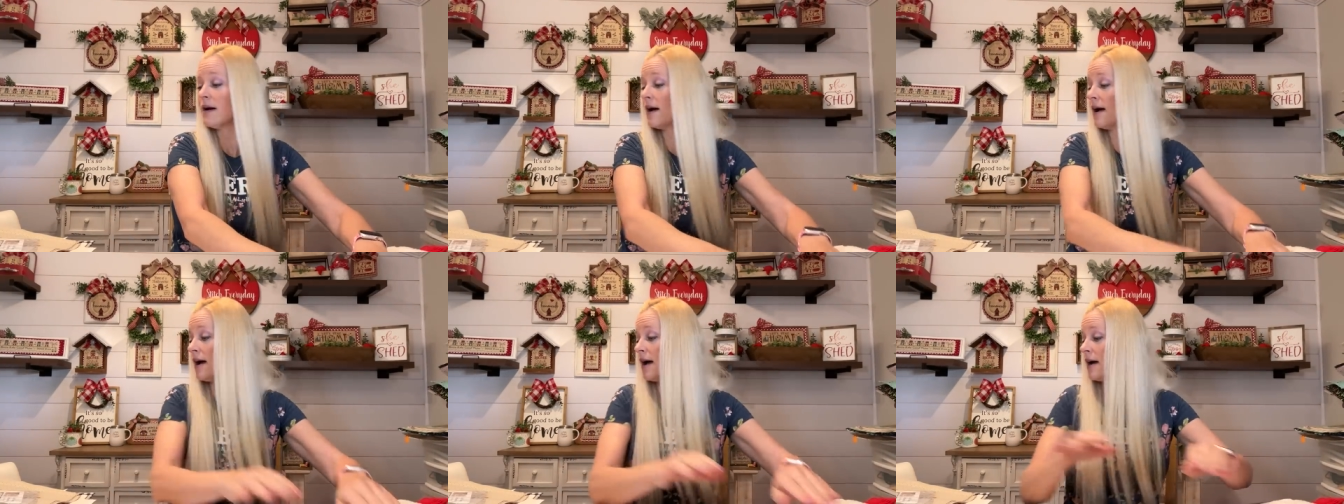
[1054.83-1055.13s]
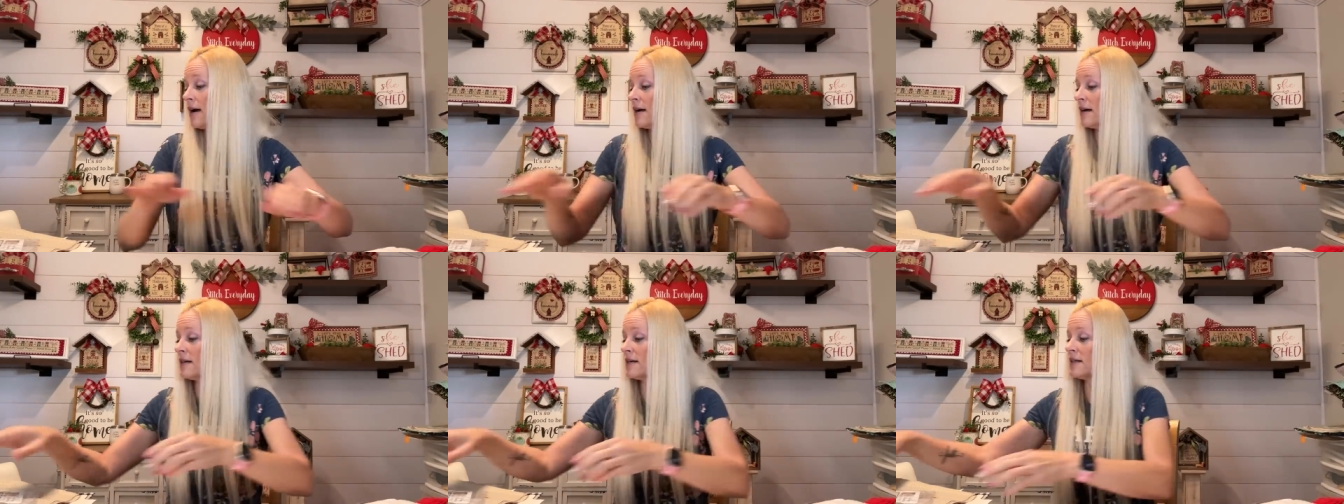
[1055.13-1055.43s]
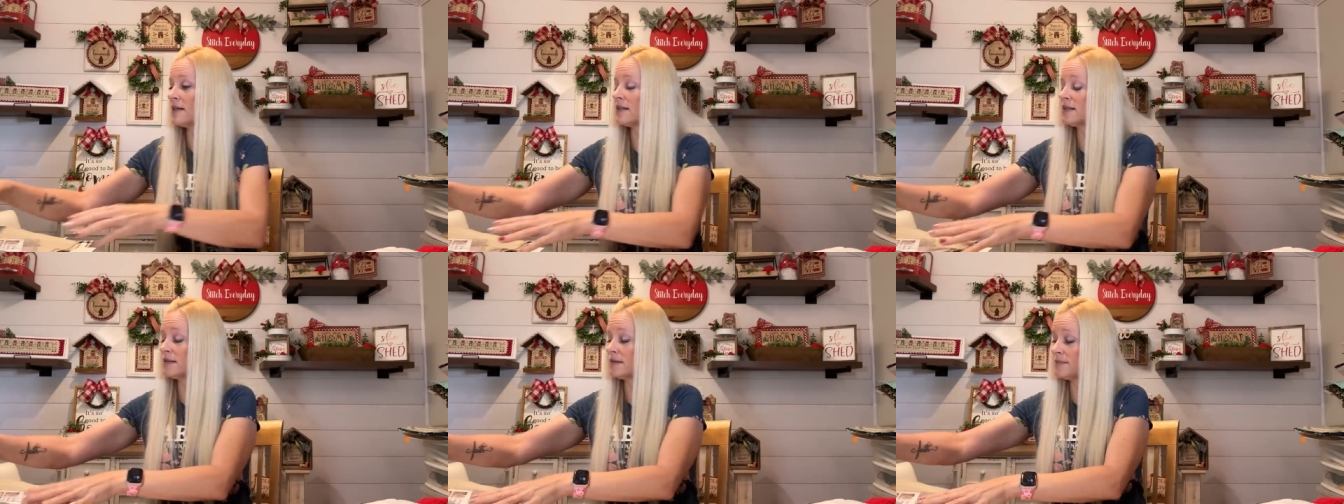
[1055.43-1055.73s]

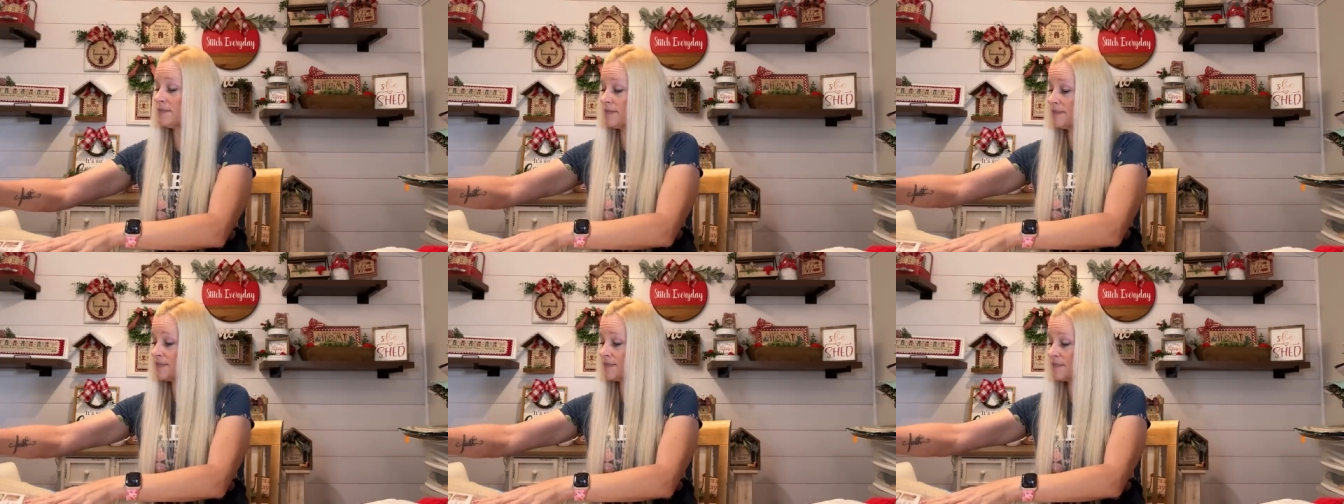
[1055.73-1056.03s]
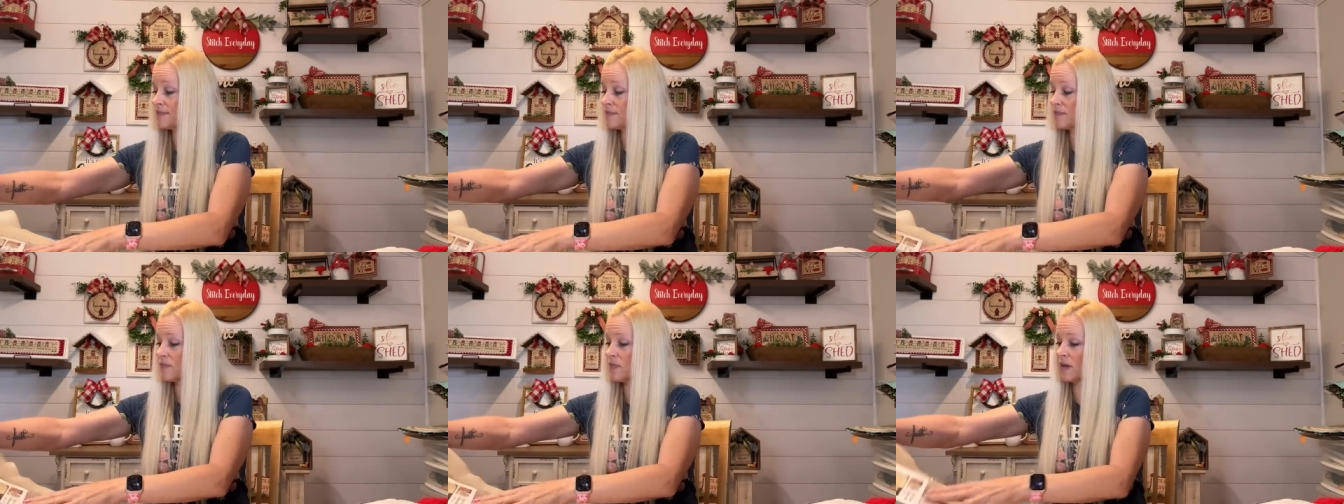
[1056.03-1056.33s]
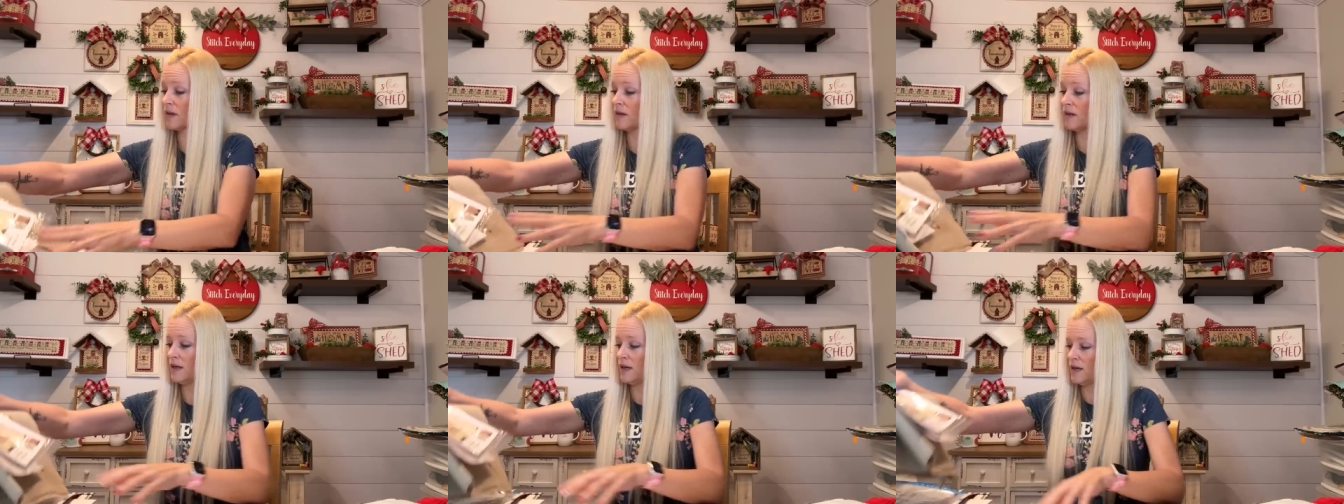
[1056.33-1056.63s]
Um,
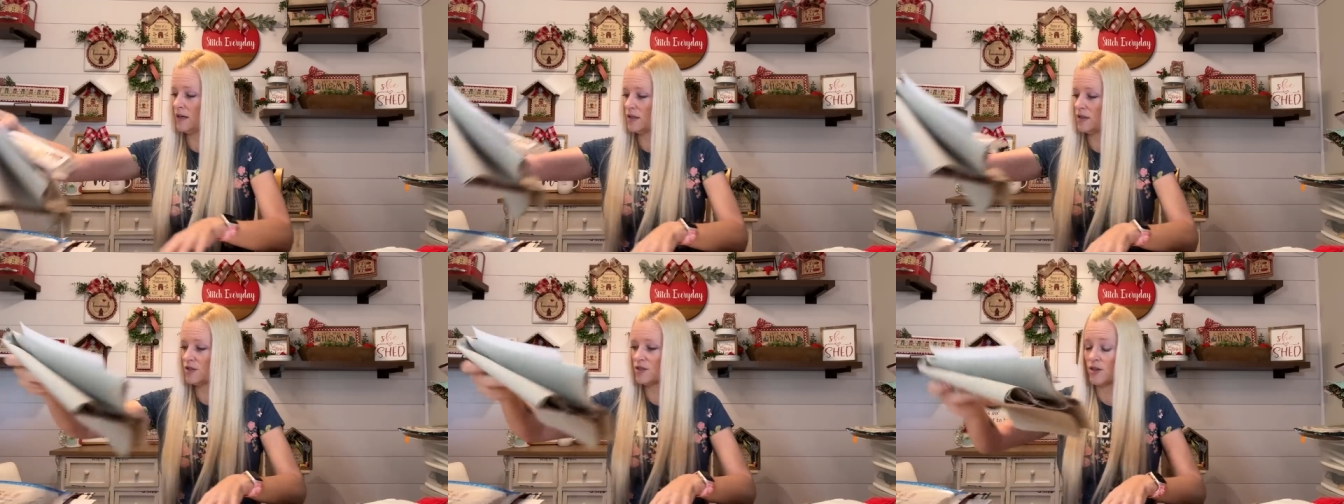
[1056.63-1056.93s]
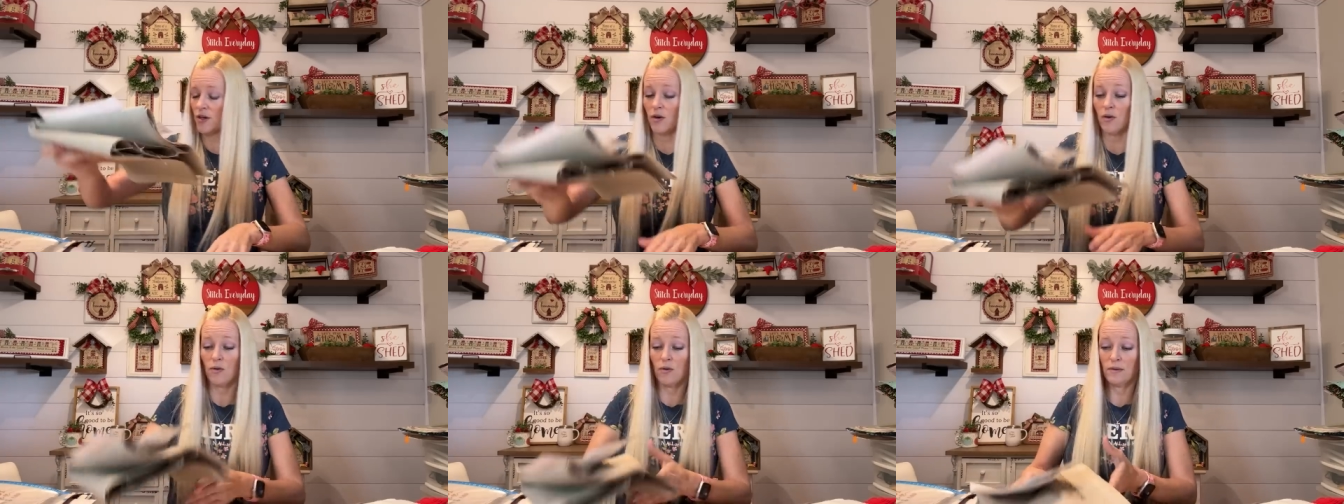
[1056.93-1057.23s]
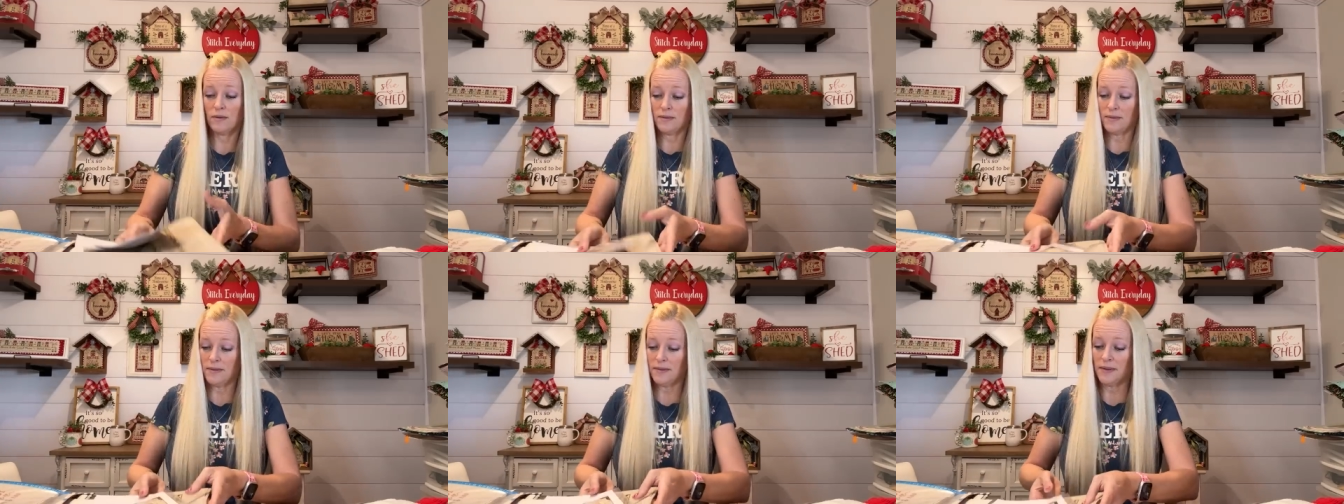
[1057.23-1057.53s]
so
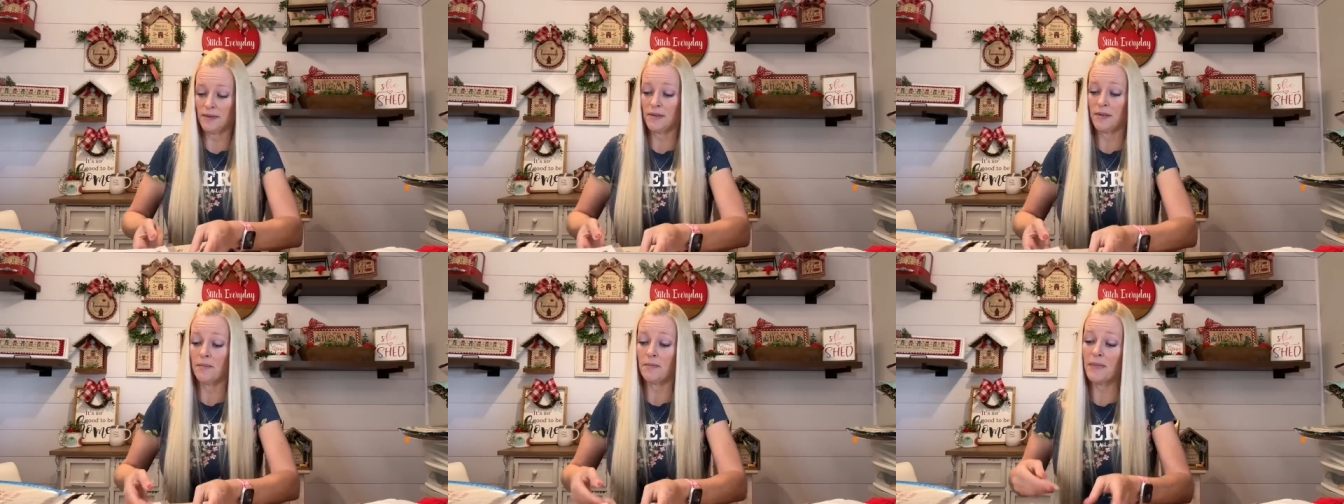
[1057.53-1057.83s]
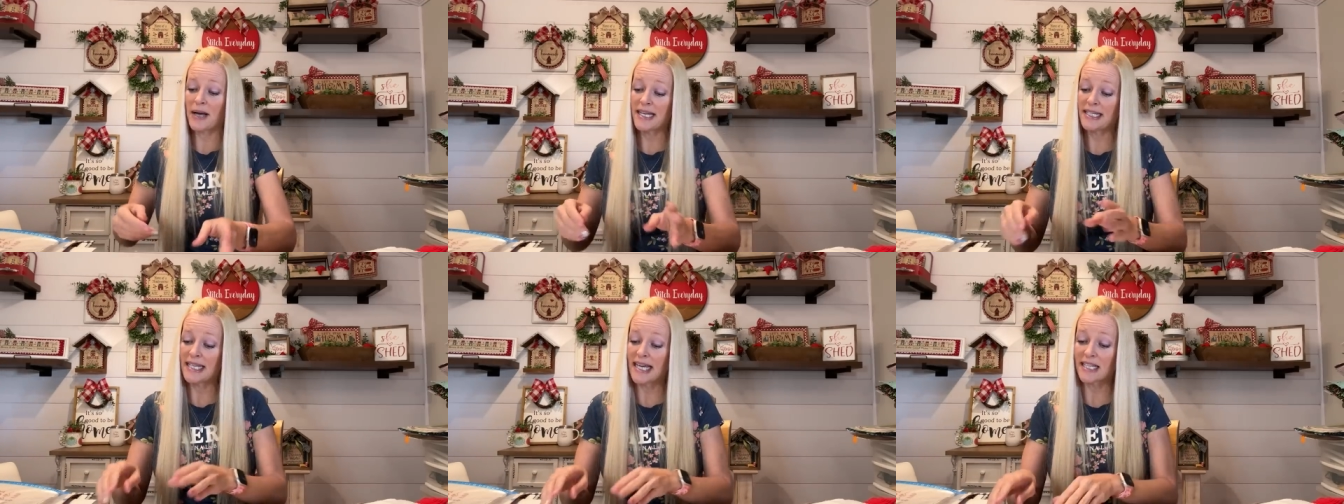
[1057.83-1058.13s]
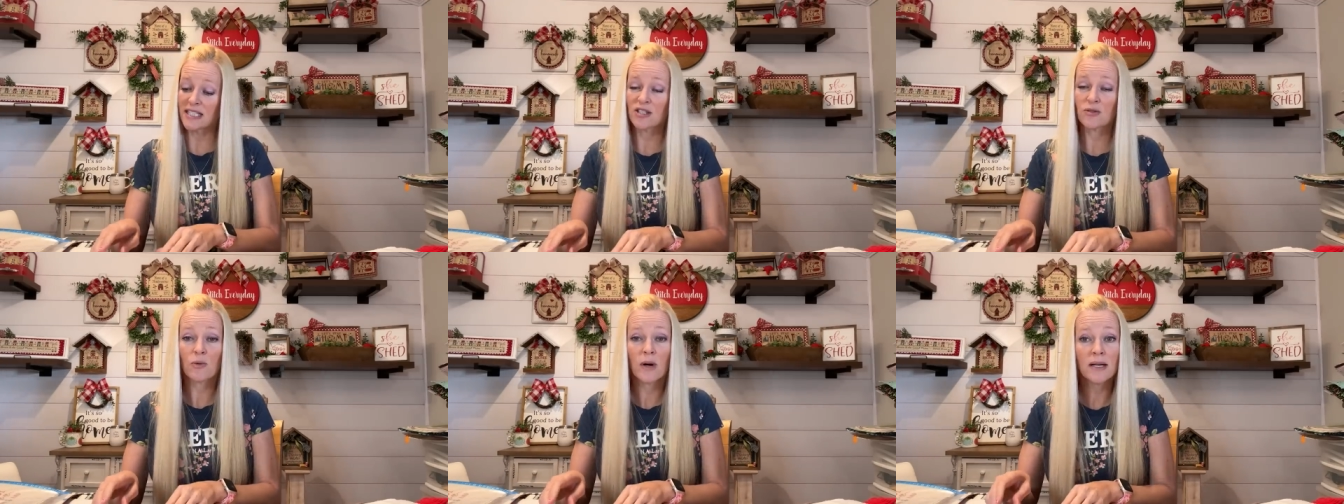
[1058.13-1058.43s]
my
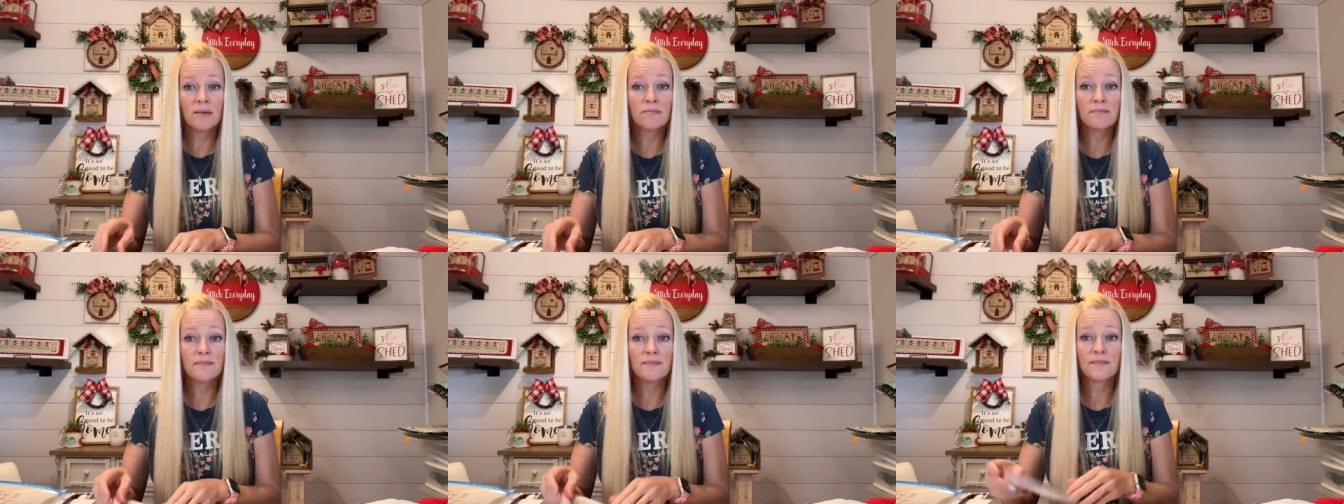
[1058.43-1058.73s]
next one